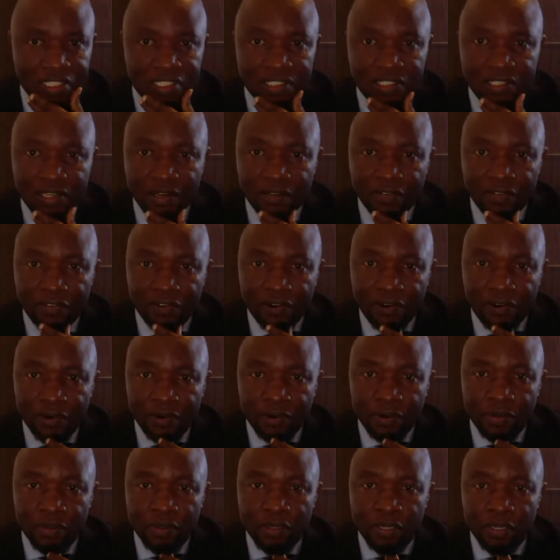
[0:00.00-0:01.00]
there's a
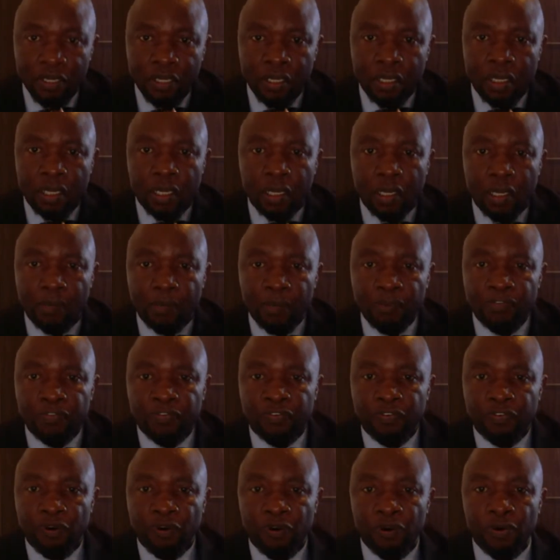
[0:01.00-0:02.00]
referral,
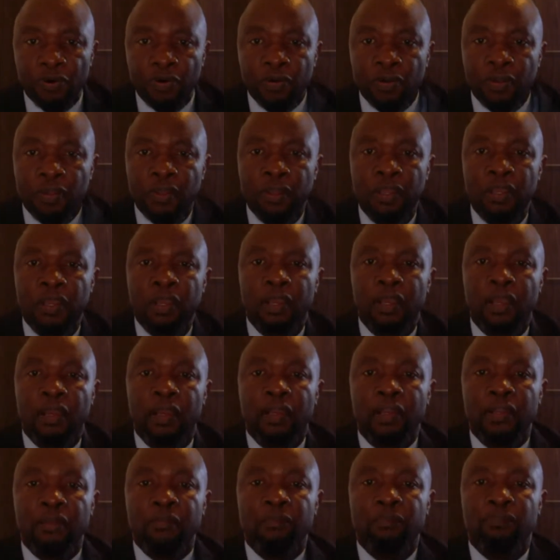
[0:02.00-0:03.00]
before
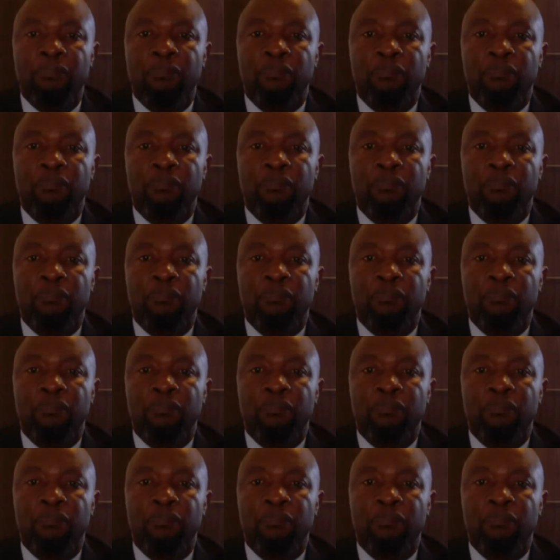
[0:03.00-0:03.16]
any